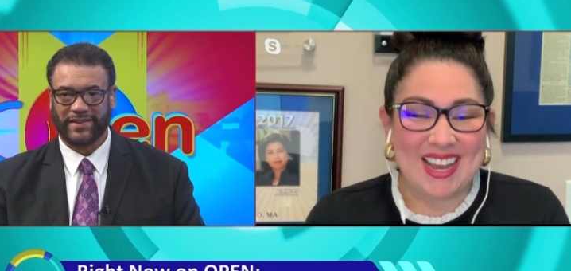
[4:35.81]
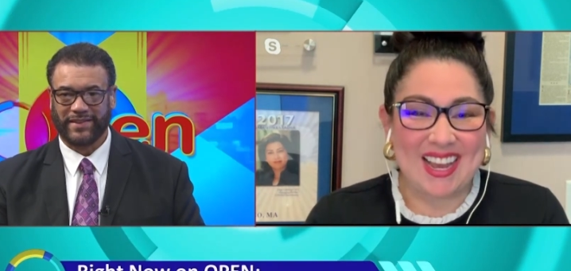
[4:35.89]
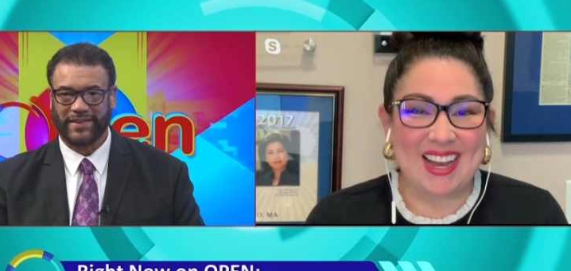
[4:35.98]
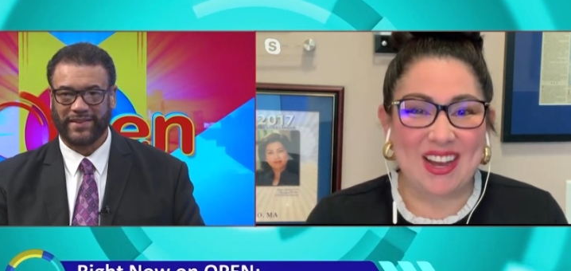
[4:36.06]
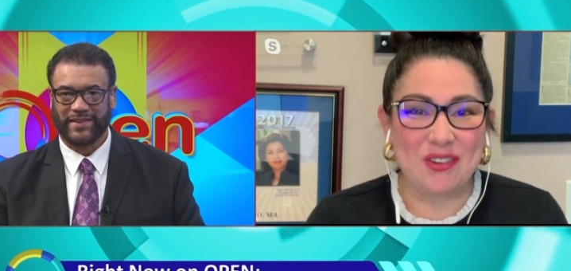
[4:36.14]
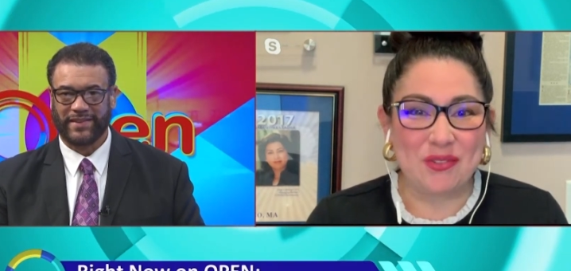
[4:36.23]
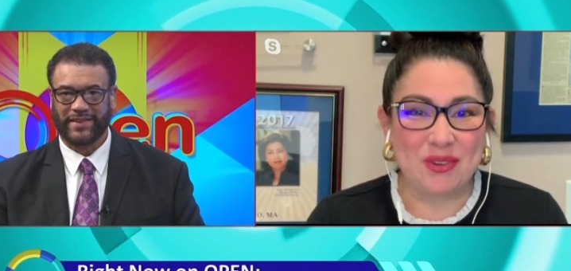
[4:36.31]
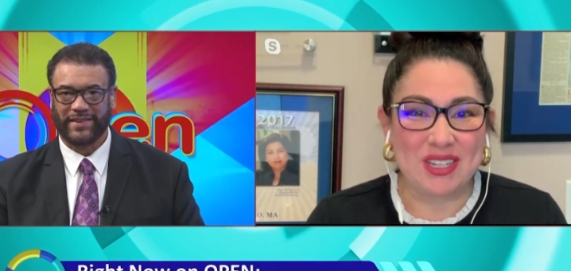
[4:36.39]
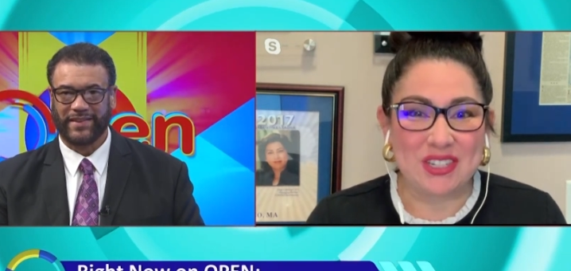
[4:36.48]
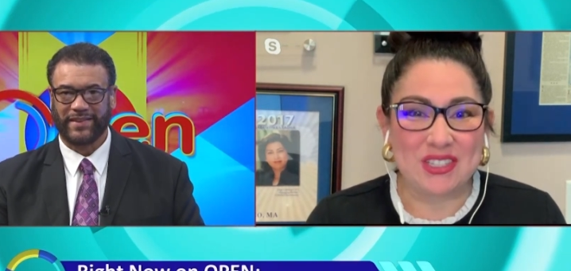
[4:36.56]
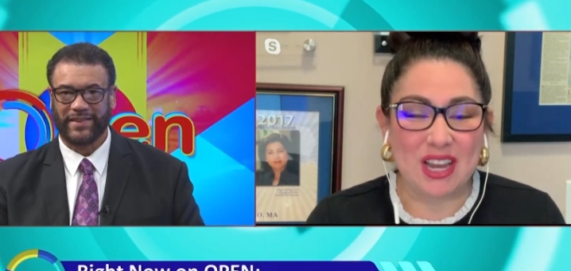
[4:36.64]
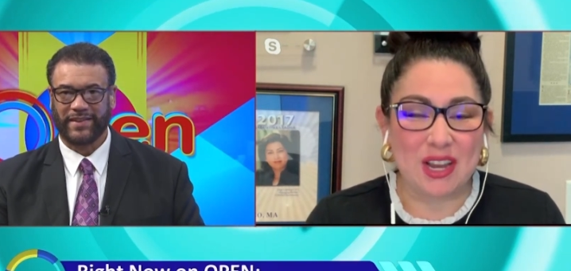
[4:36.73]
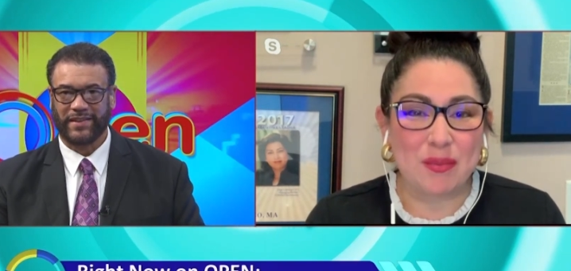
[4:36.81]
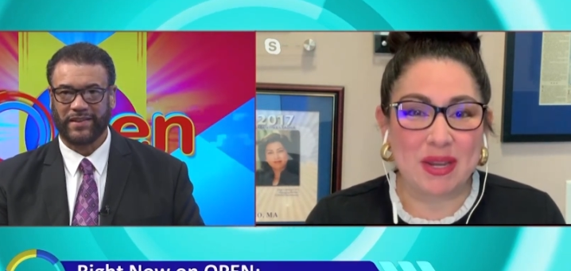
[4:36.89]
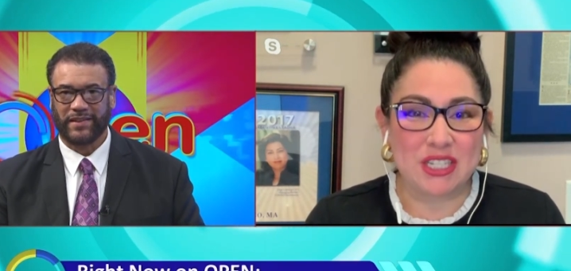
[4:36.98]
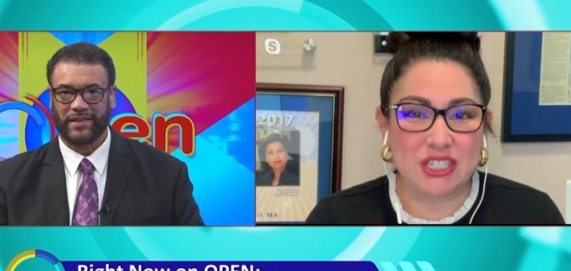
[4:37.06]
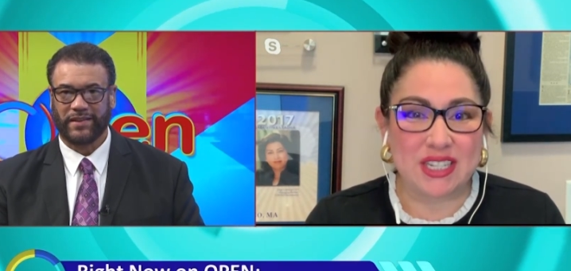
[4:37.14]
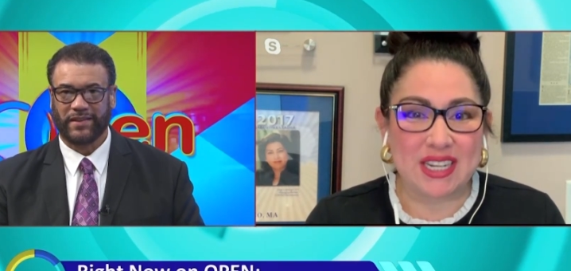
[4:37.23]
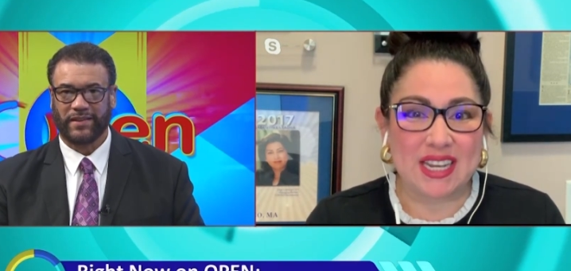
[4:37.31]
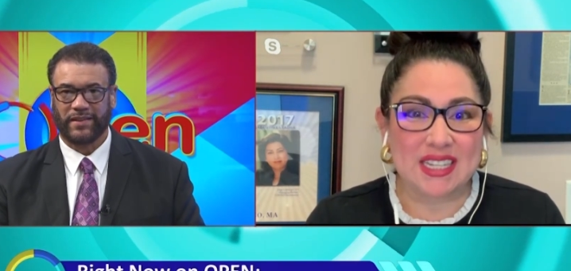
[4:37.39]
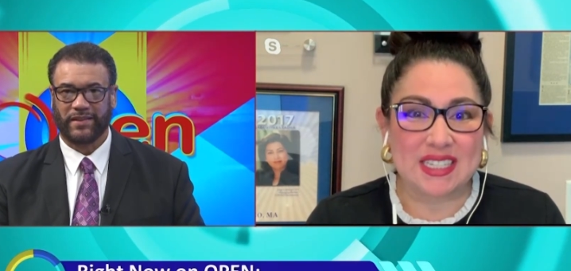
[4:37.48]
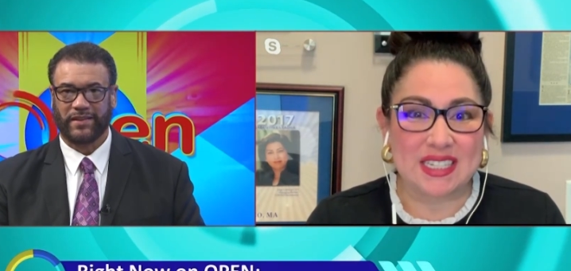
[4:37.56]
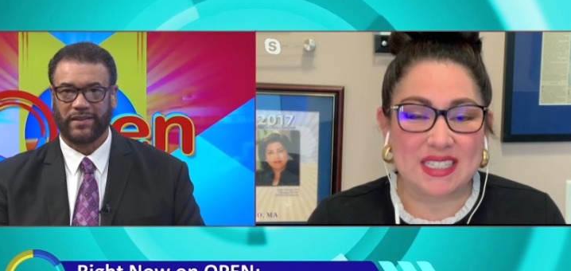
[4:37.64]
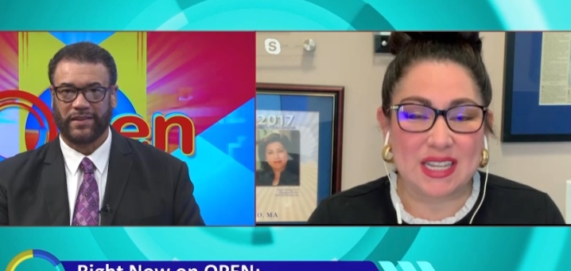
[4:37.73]
Speaker 1: Uh, when you talk about Shenix,
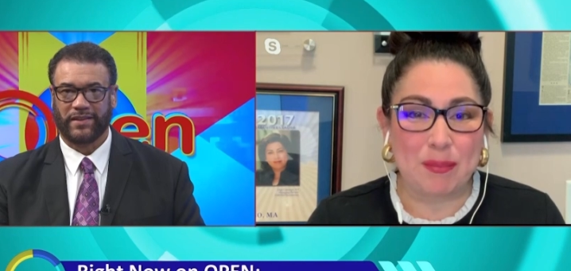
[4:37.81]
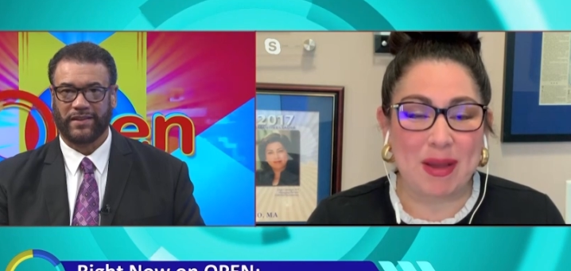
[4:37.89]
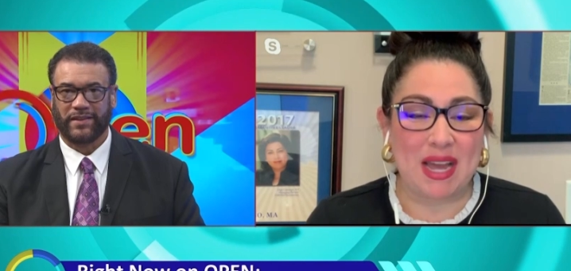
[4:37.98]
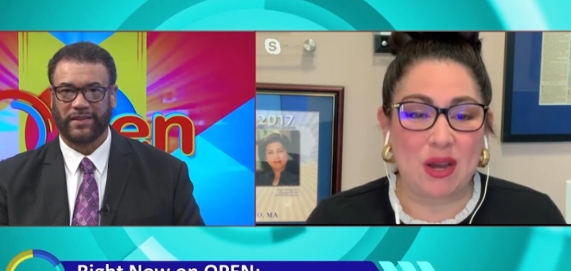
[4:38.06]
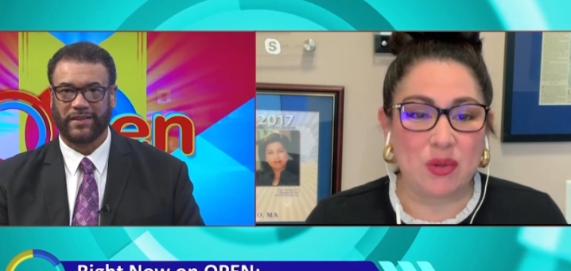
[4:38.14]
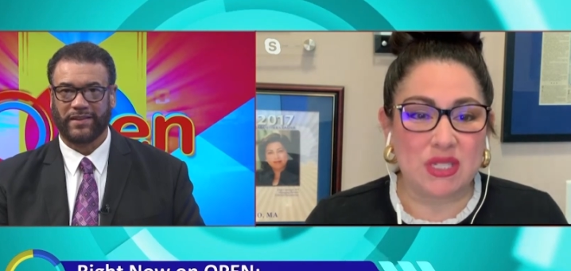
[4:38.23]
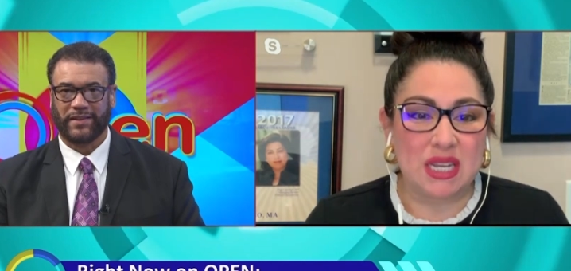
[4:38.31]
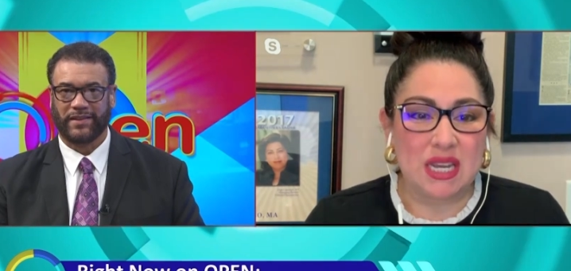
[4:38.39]
it's about